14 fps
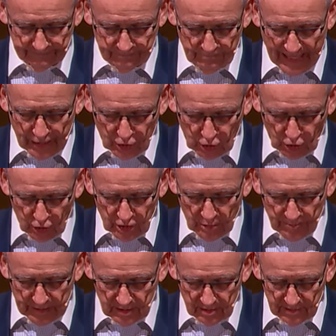make sure you
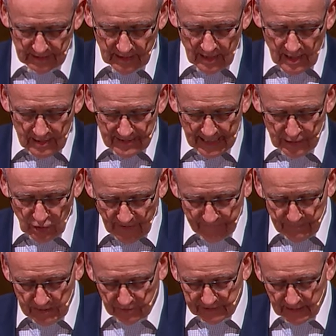build that you have
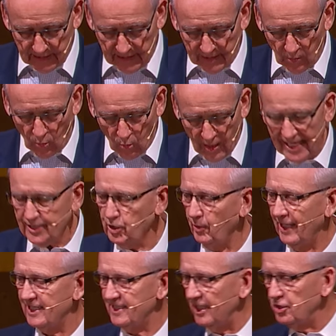built in, in a way to
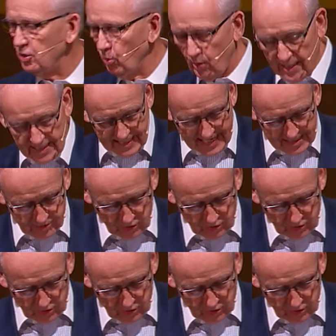accentuate and